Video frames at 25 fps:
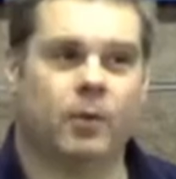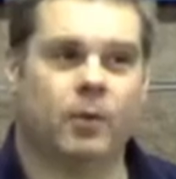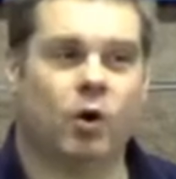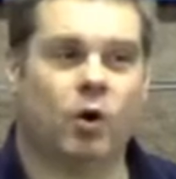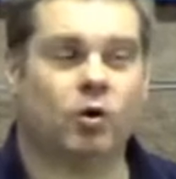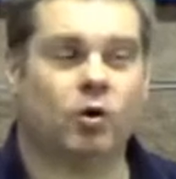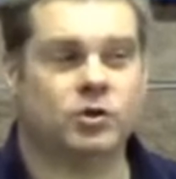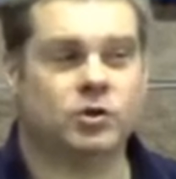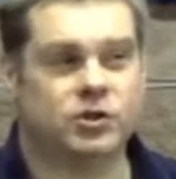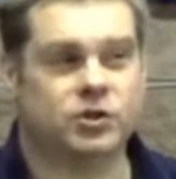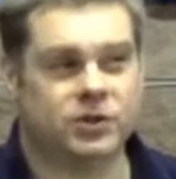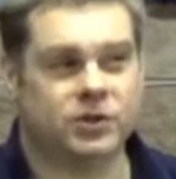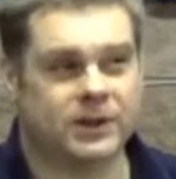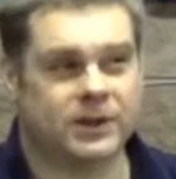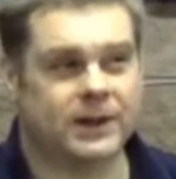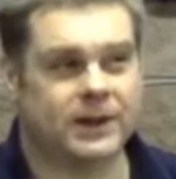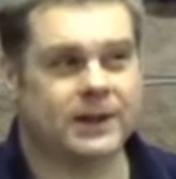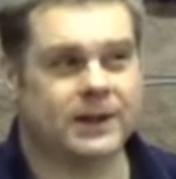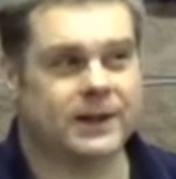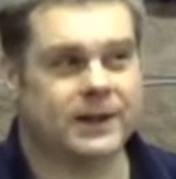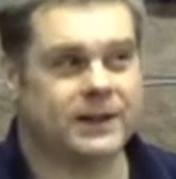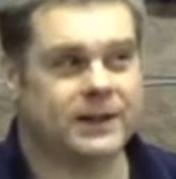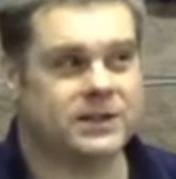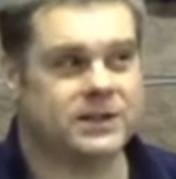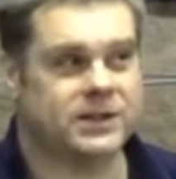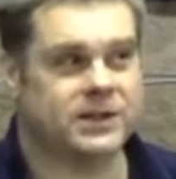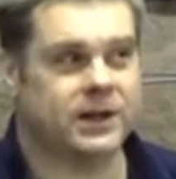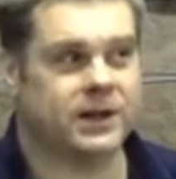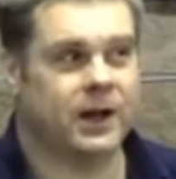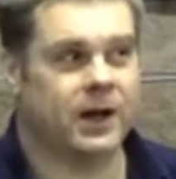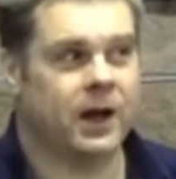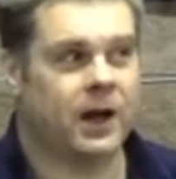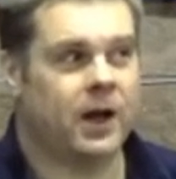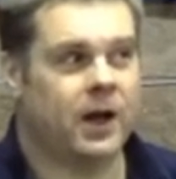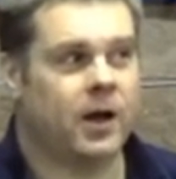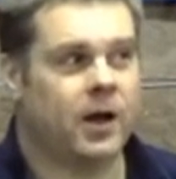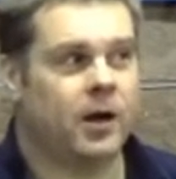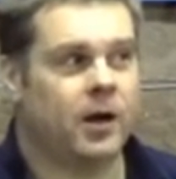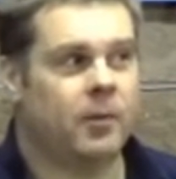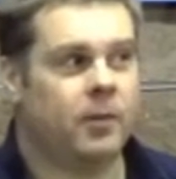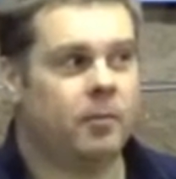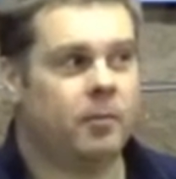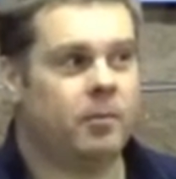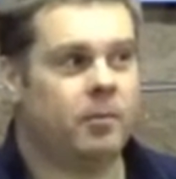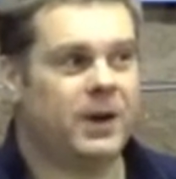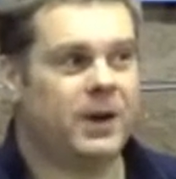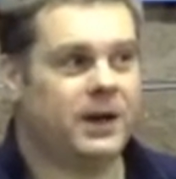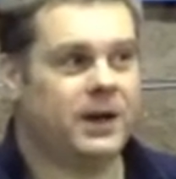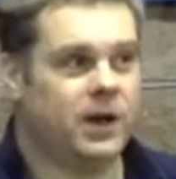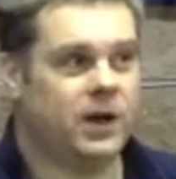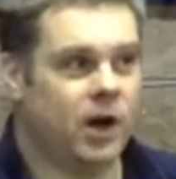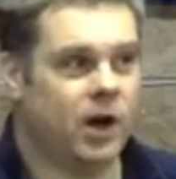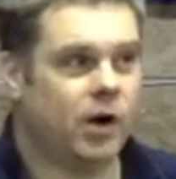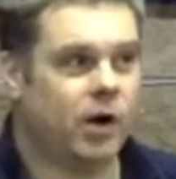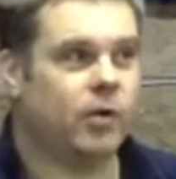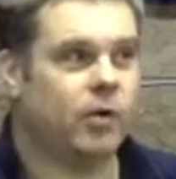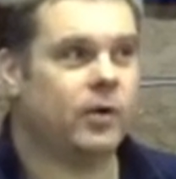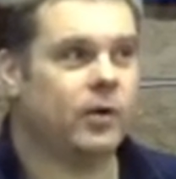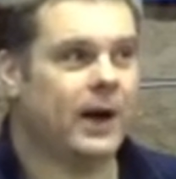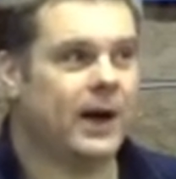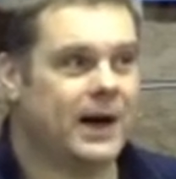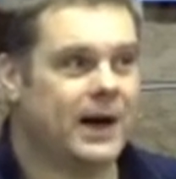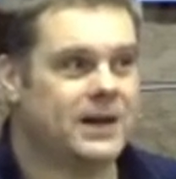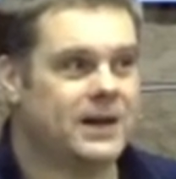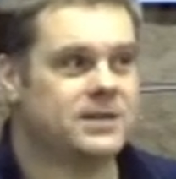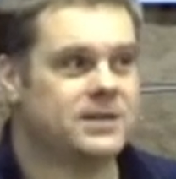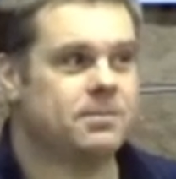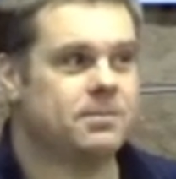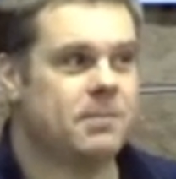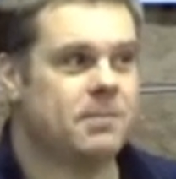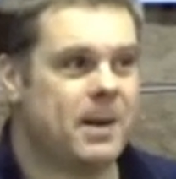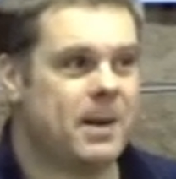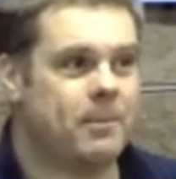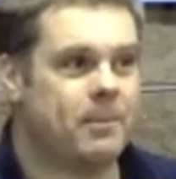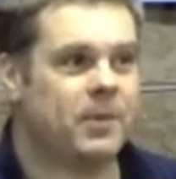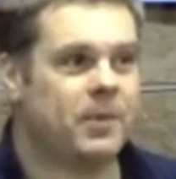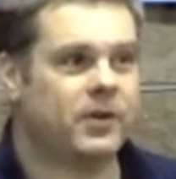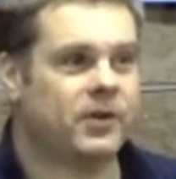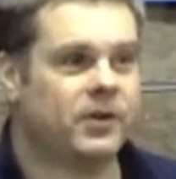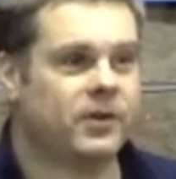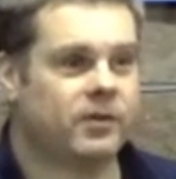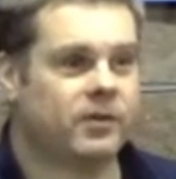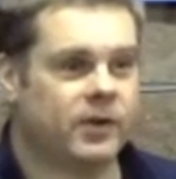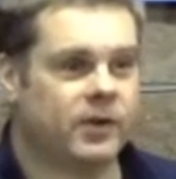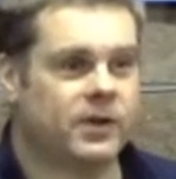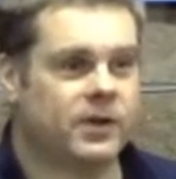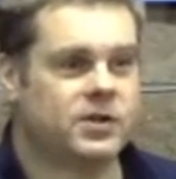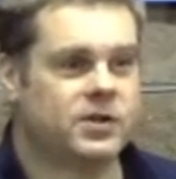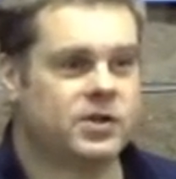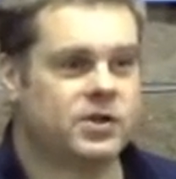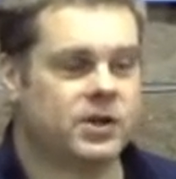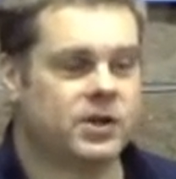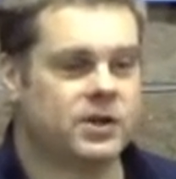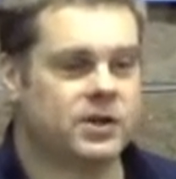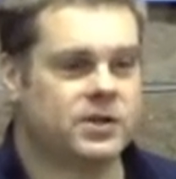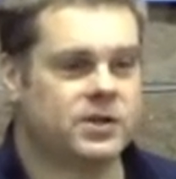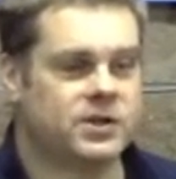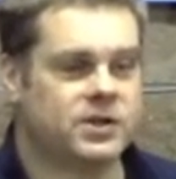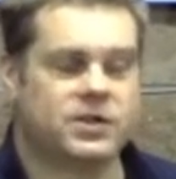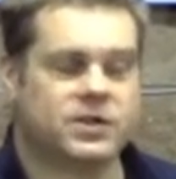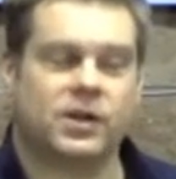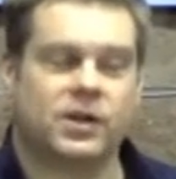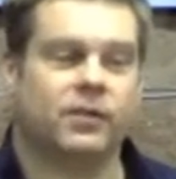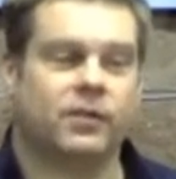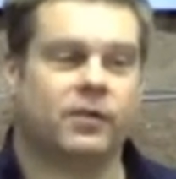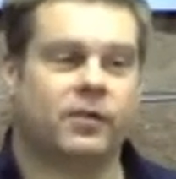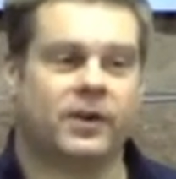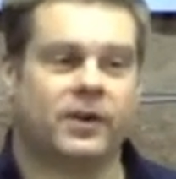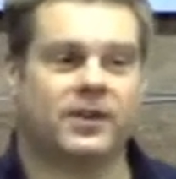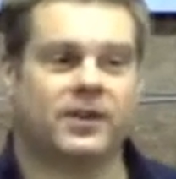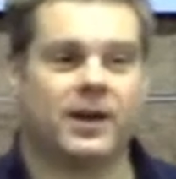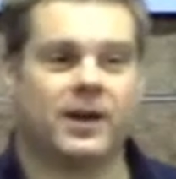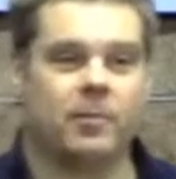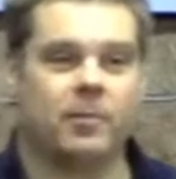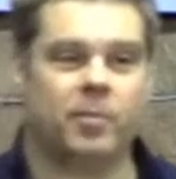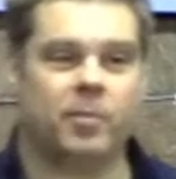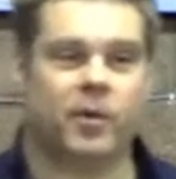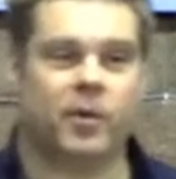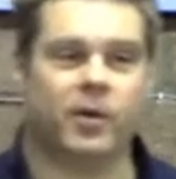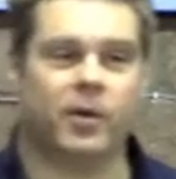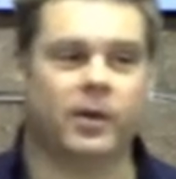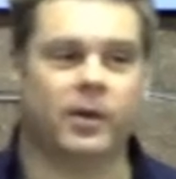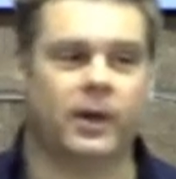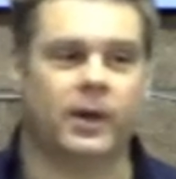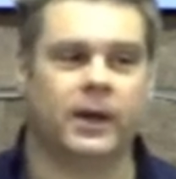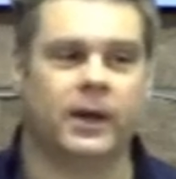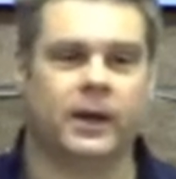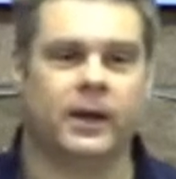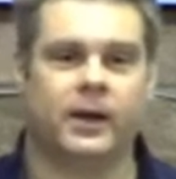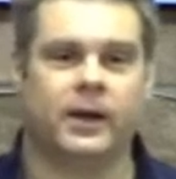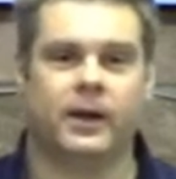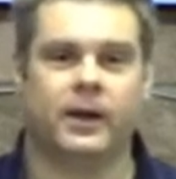or should at least be known as members of other churches. So, for example,